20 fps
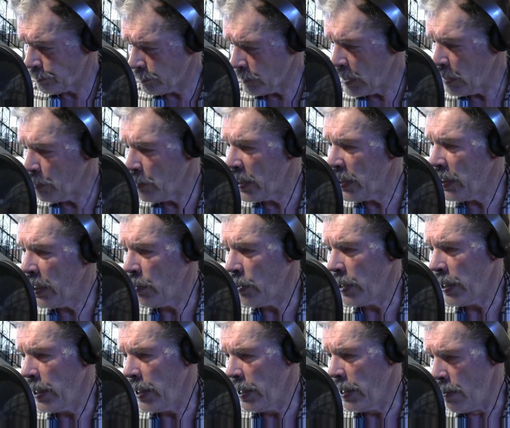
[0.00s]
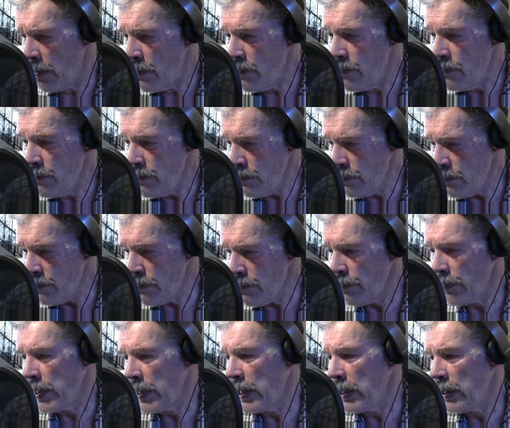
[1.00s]
But anyway,
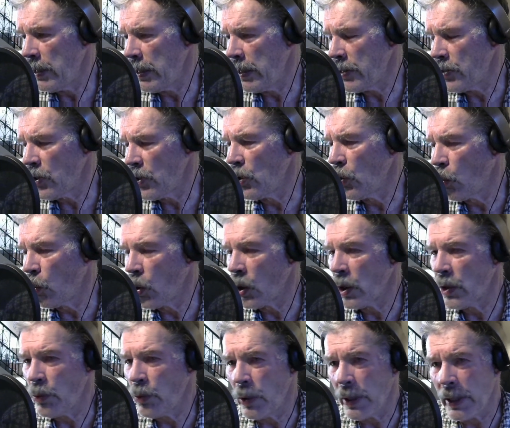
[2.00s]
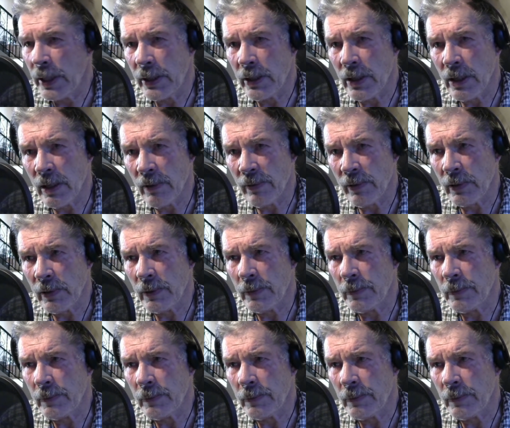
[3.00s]
it's an award-winning novel.